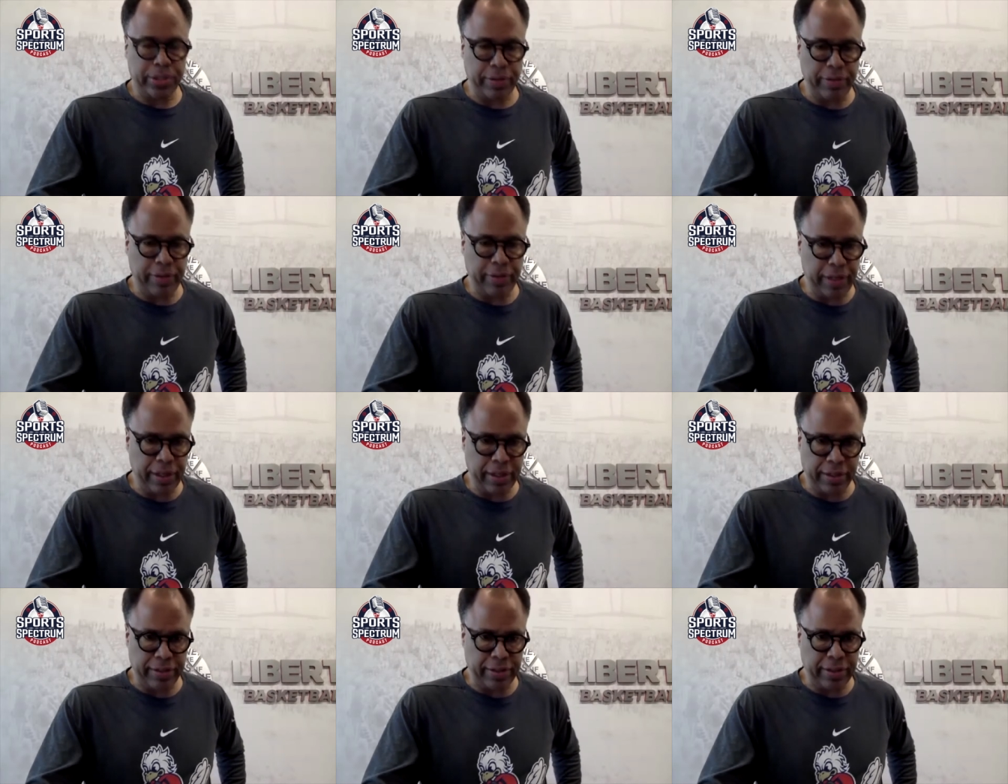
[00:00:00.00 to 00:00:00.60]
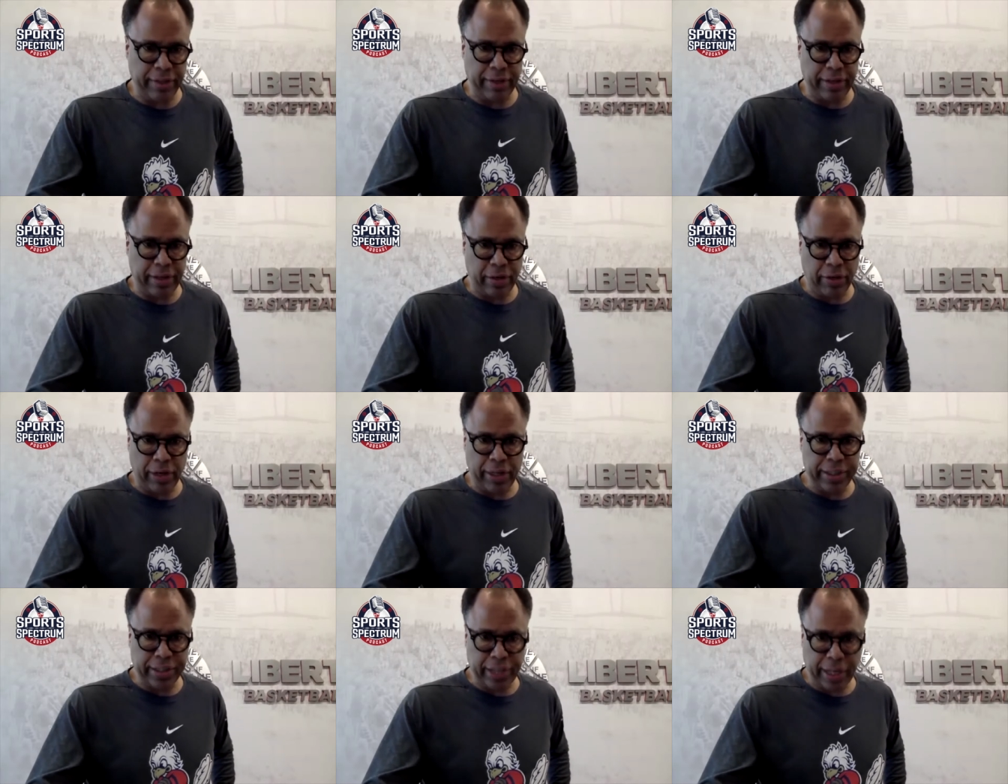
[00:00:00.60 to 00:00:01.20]
done is they've done a
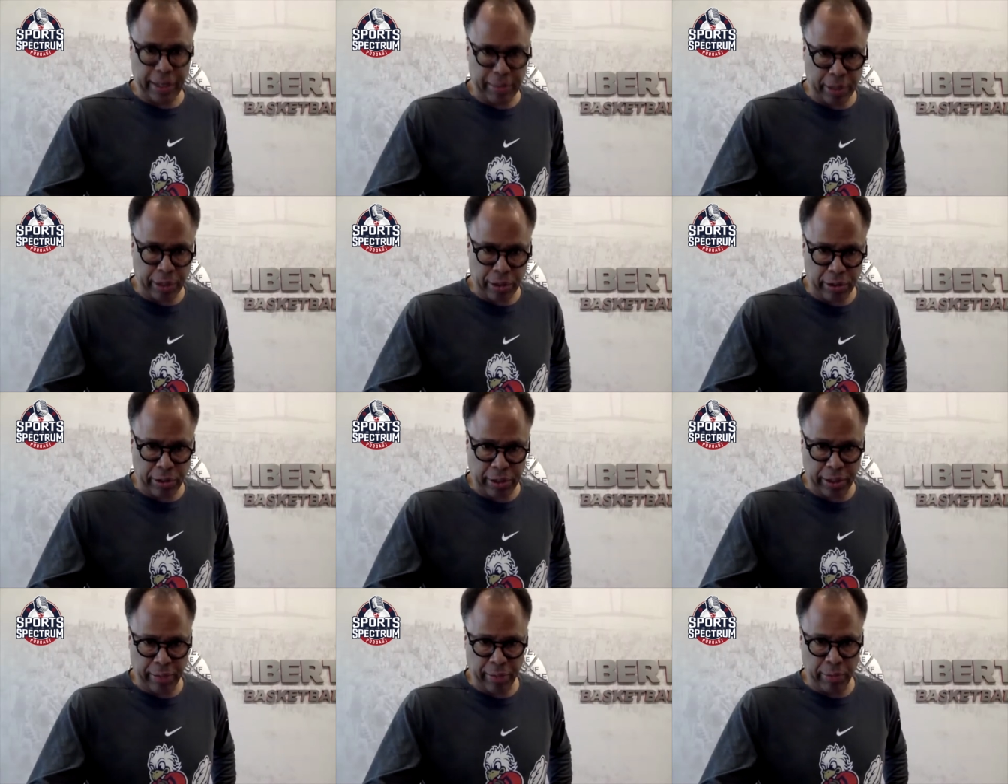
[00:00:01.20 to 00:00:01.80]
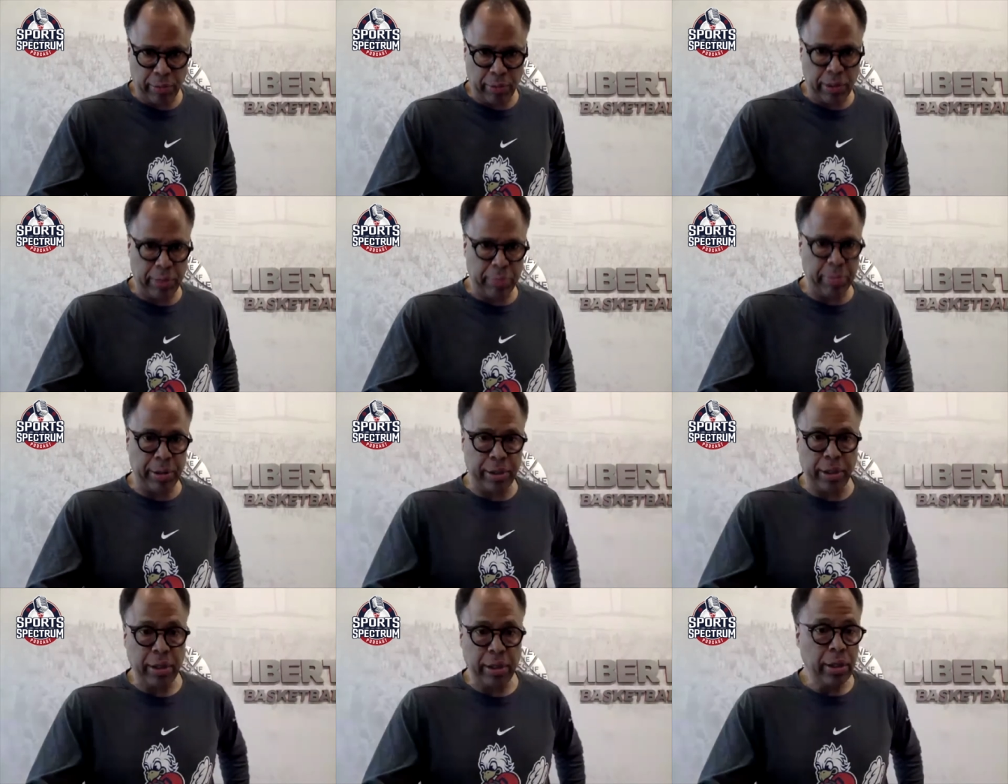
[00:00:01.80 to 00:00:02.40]
great job recruiting, number one,
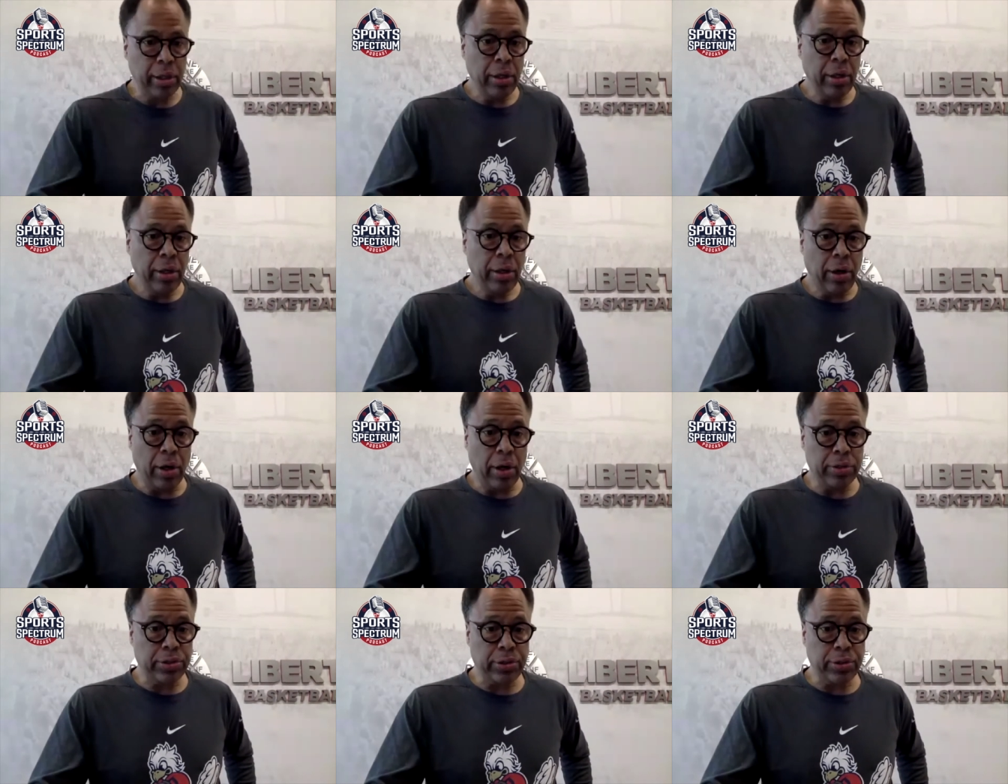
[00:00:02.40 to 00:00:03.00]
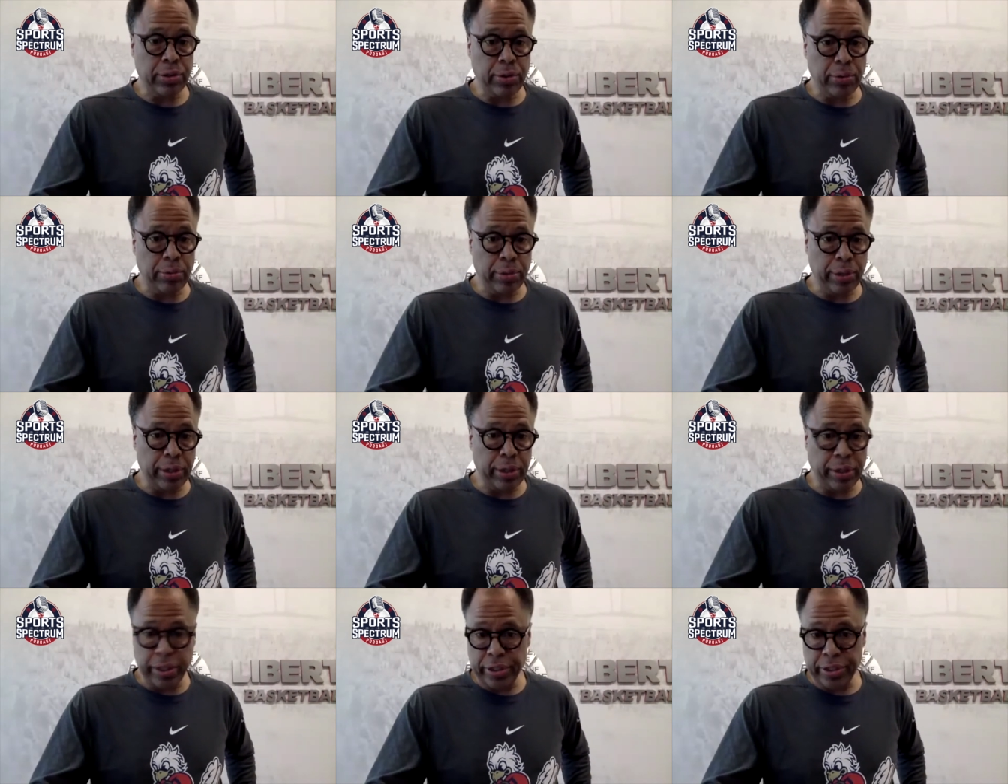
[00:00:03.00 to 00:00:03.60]
but also a
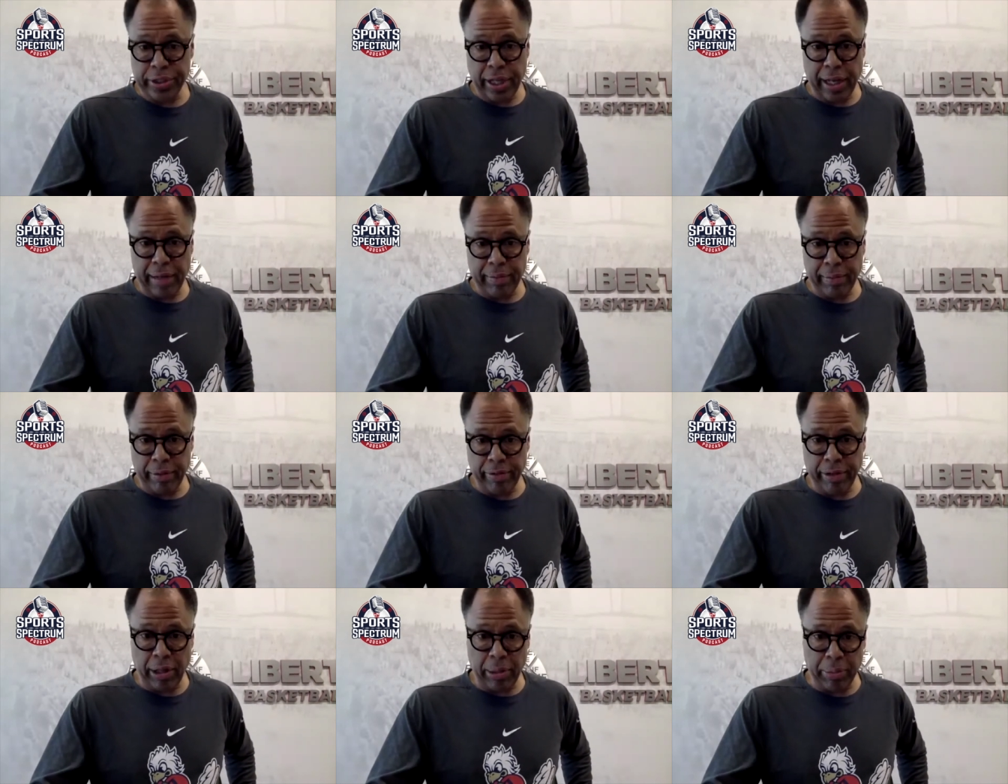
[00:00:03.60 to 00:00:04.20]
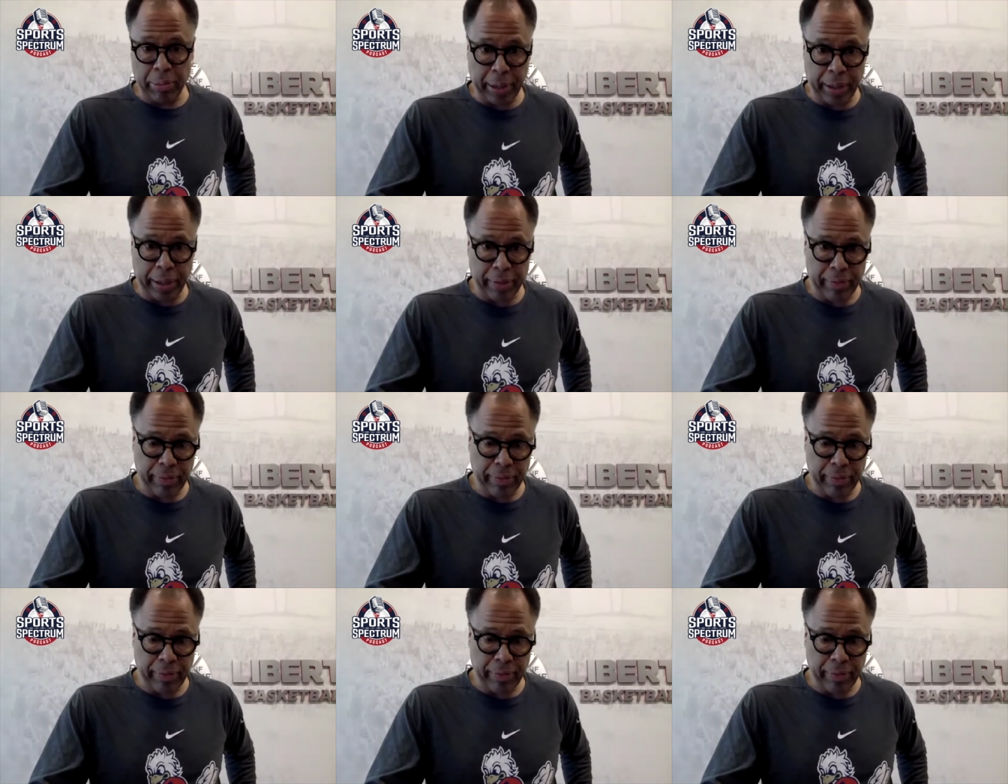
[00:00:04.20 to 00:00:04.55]
really good job developing.